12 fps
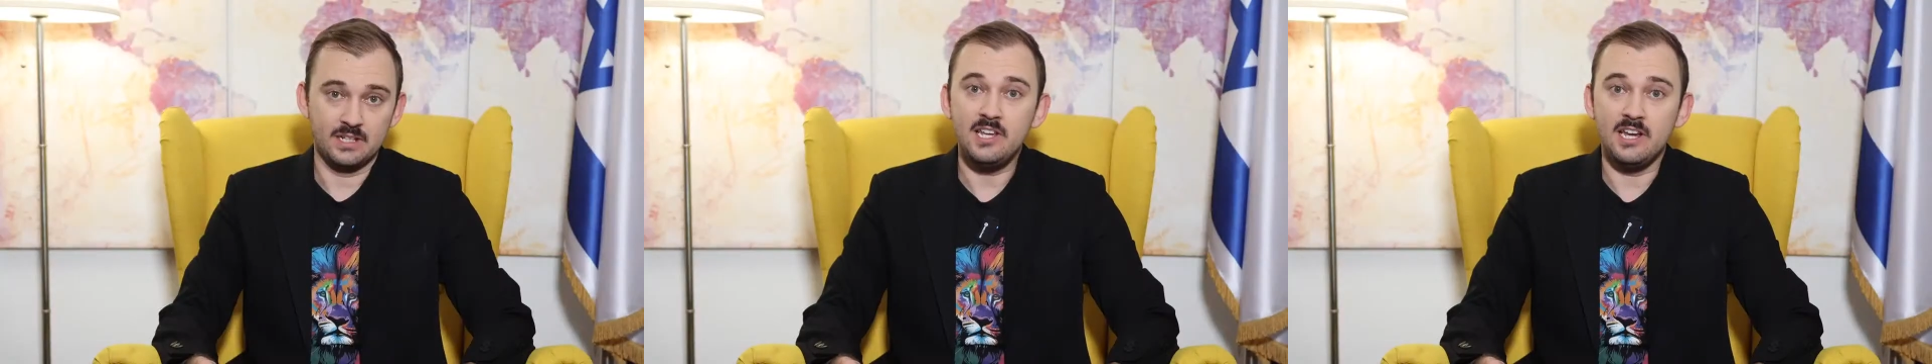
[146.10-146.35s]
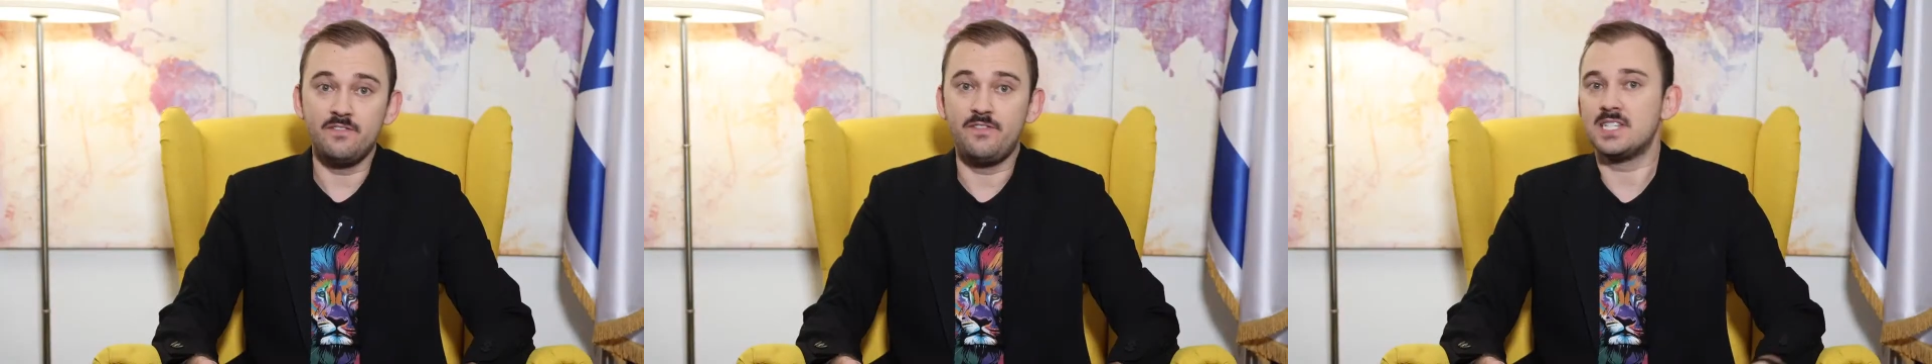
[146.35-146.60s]

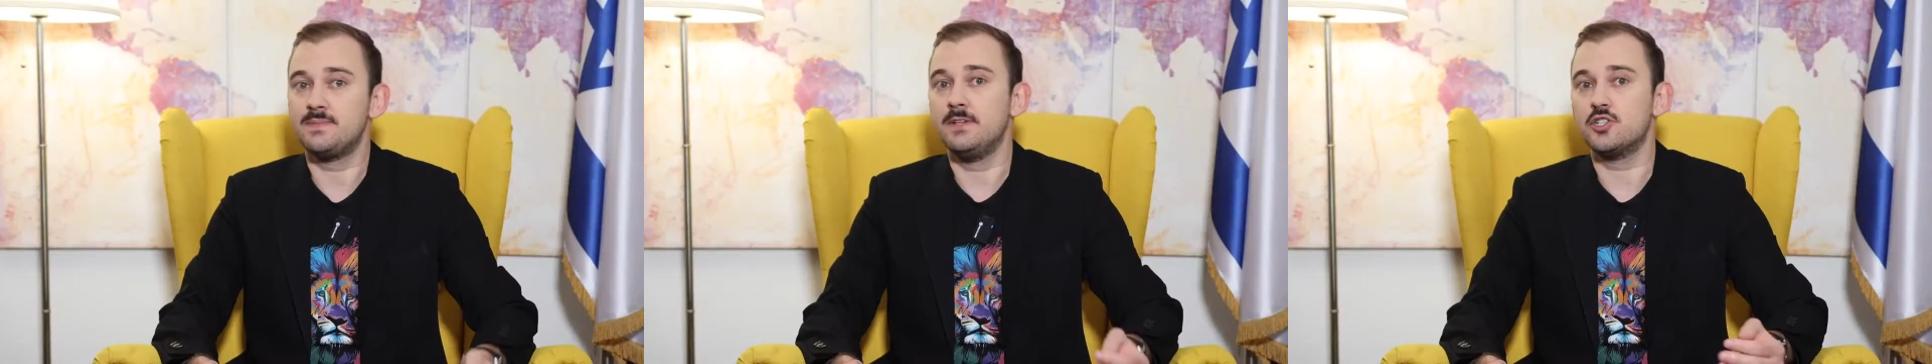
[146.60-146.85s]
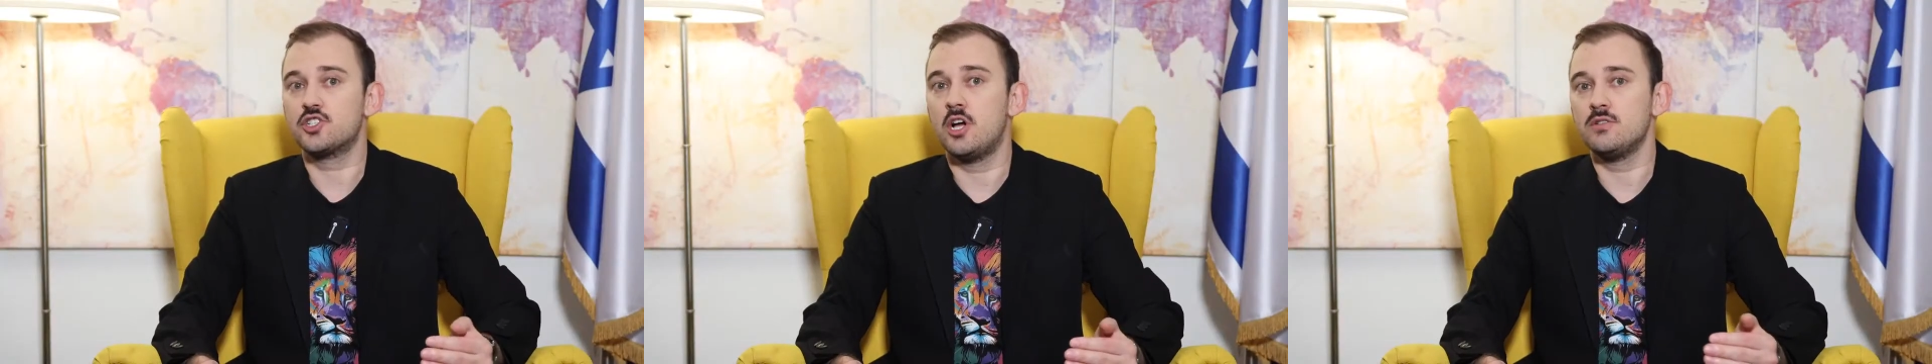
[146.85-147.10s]
The
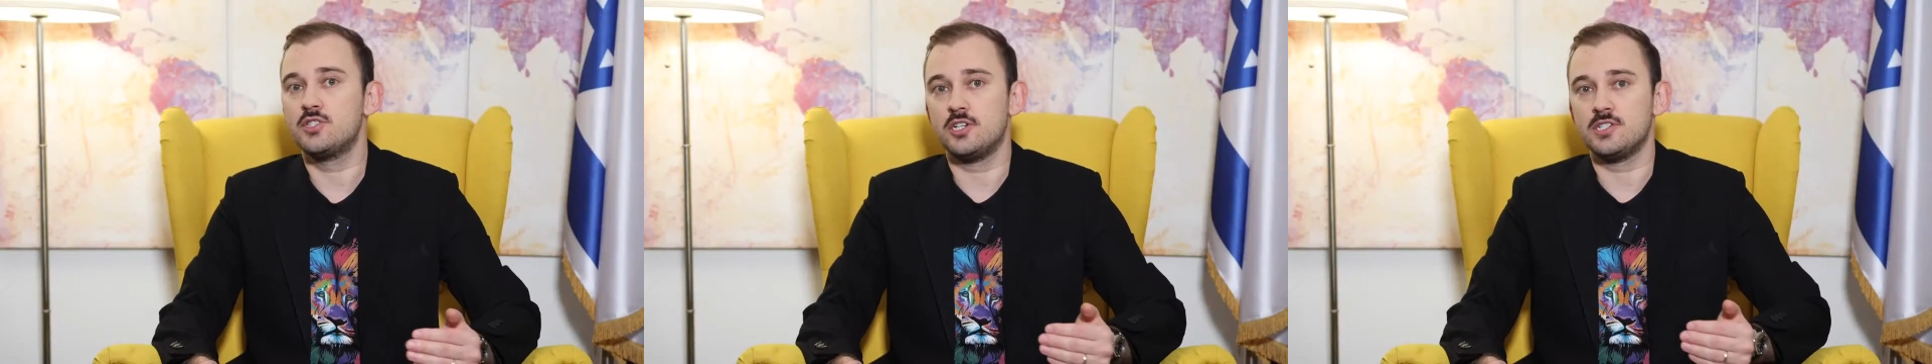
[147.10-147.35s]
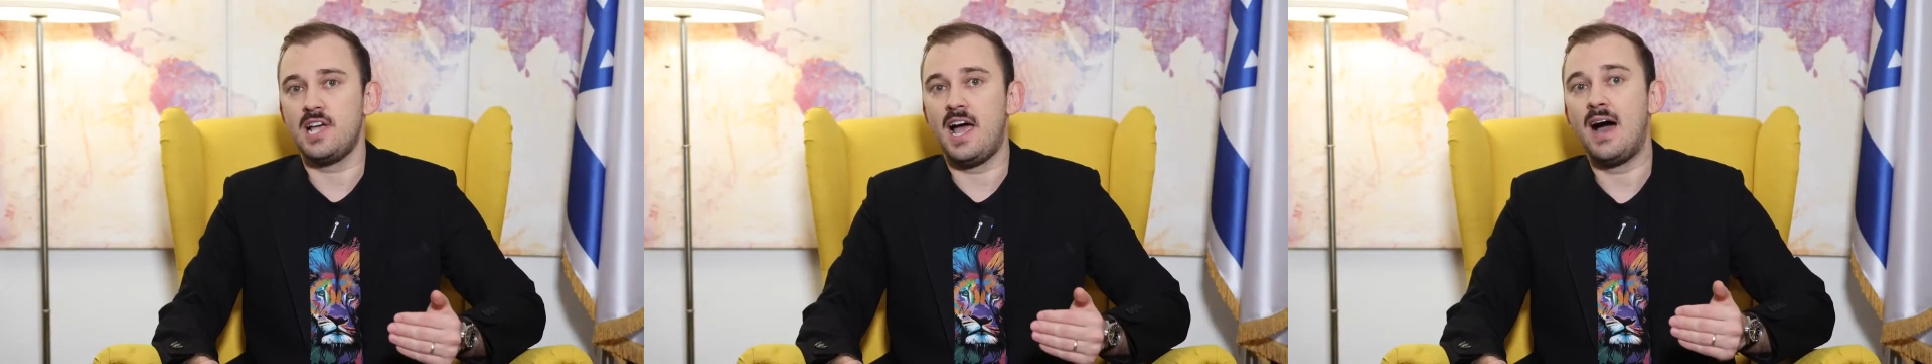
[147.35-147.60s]
investment shows
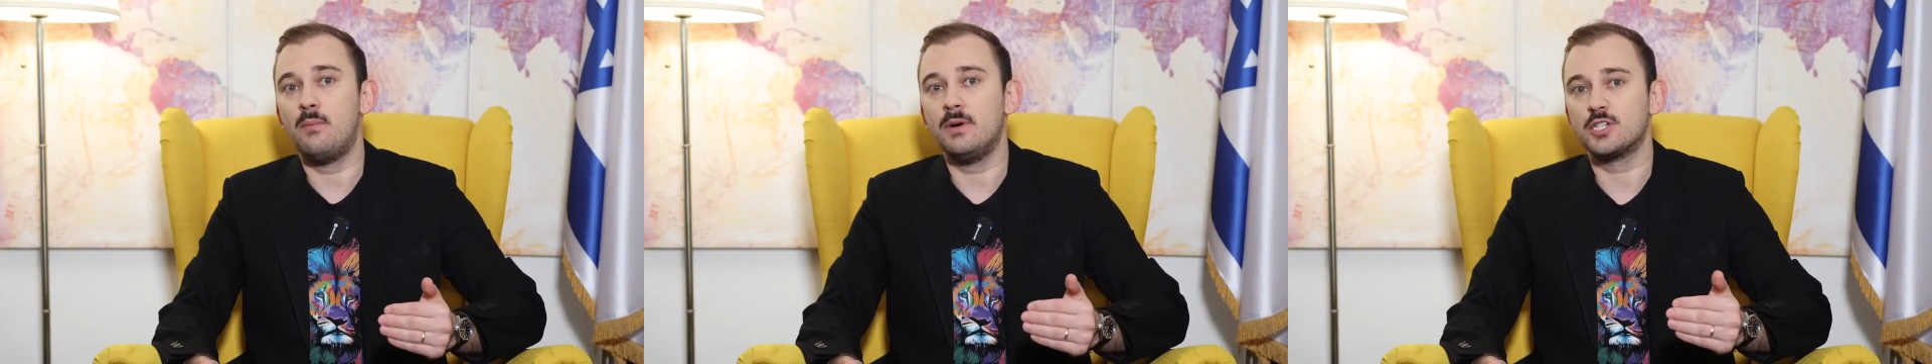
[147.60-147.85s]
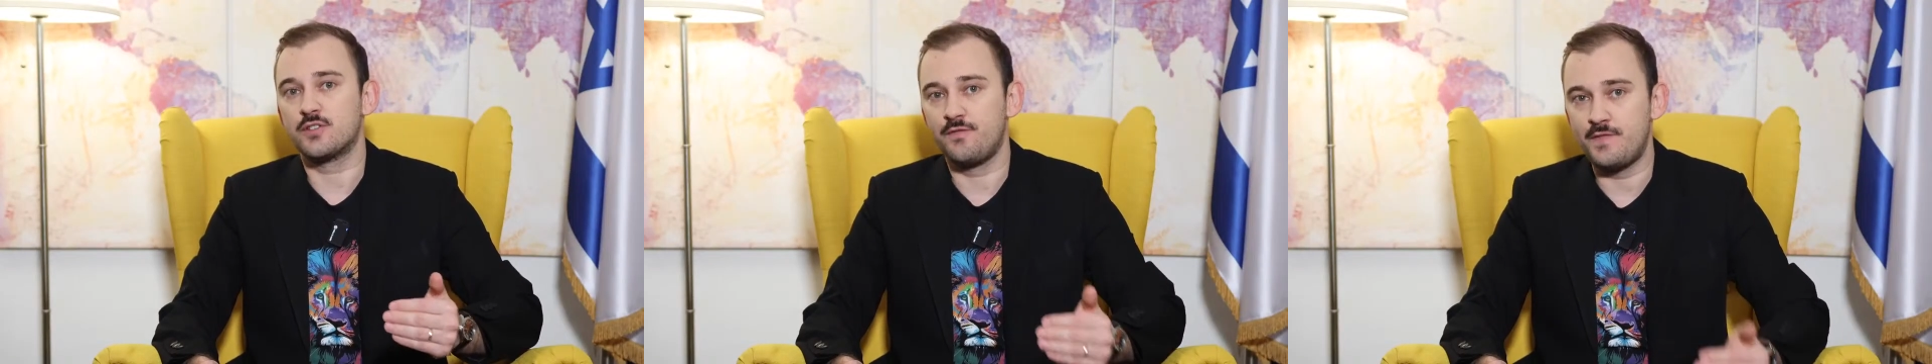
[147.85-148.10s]
just how
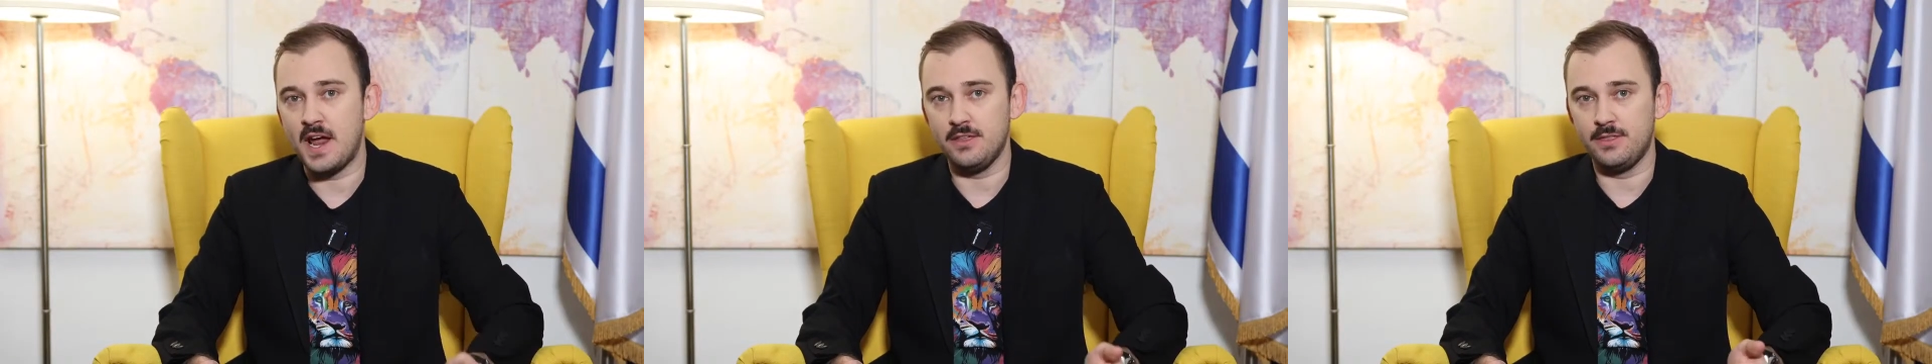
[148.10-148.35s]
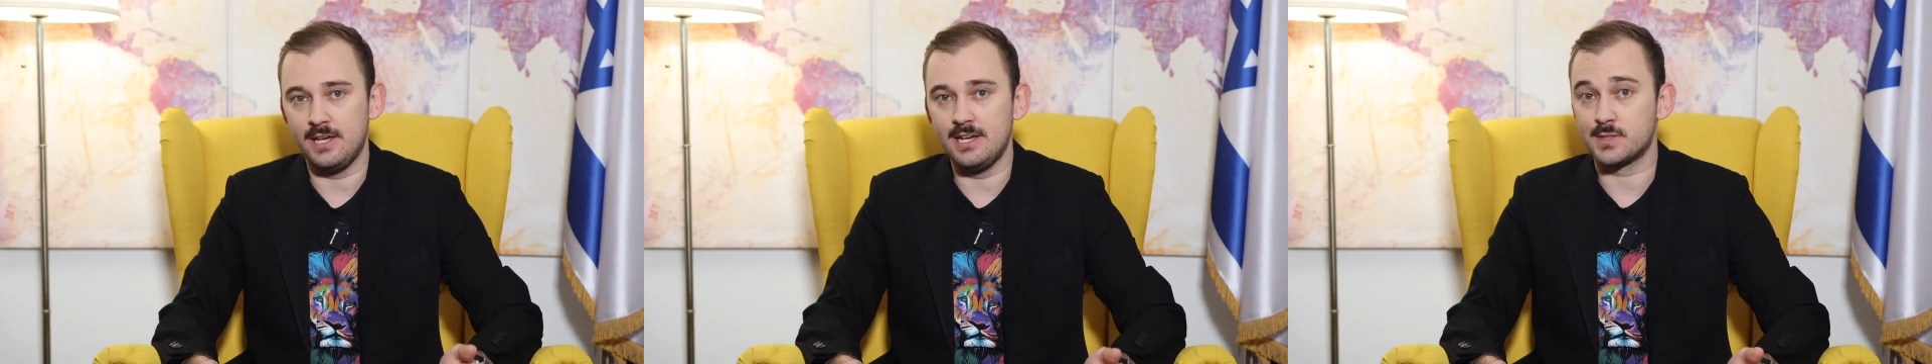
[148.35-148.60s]
much
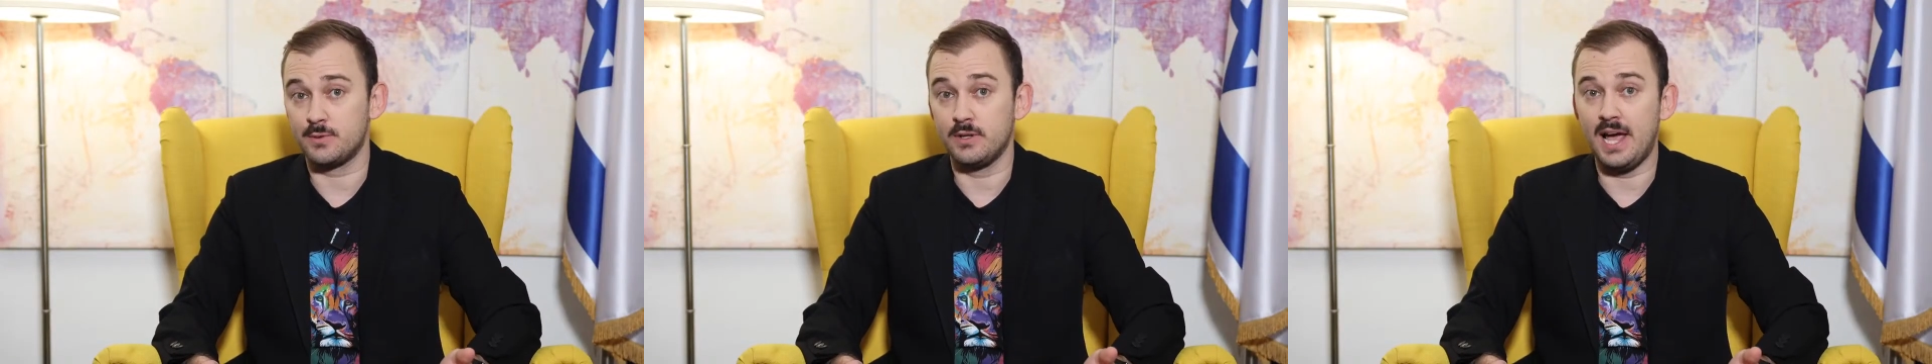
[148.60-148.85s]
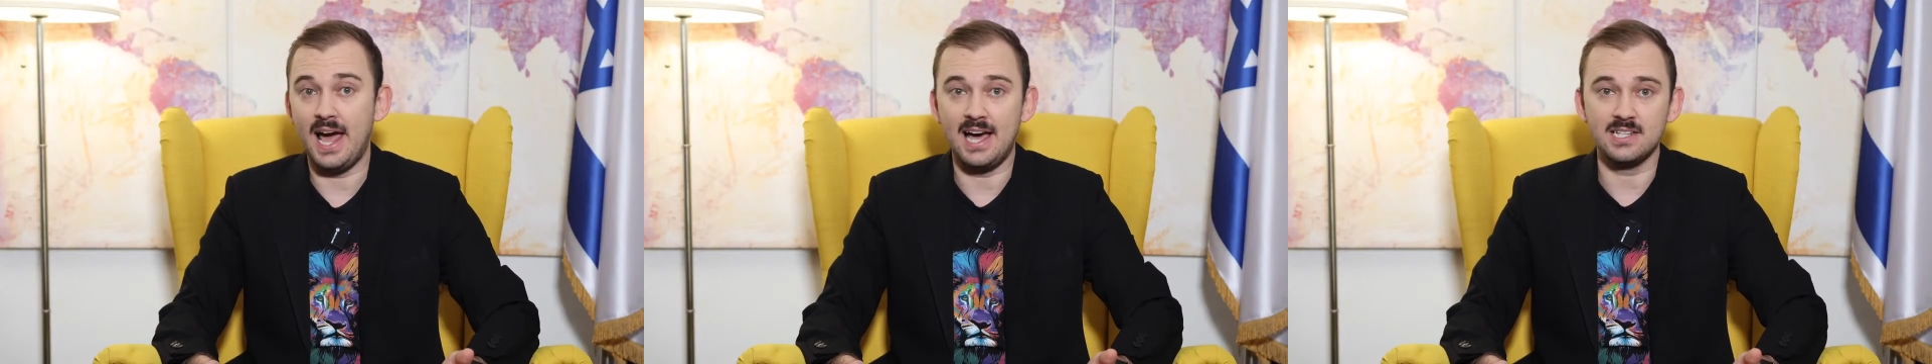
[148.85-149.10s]
faith
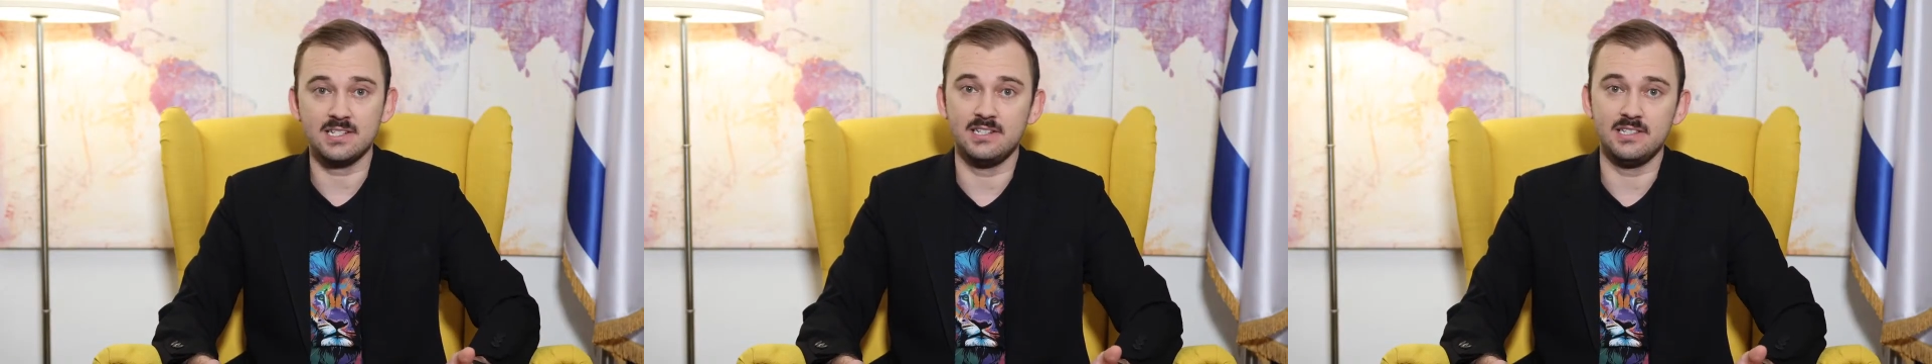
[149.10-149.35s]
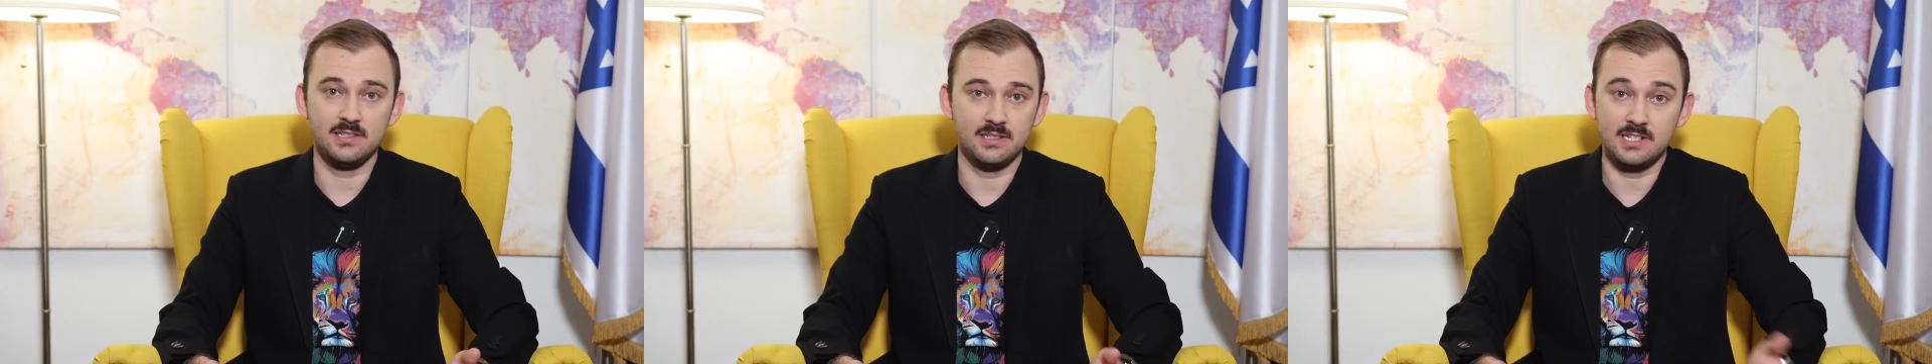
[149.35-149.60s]
Israel has in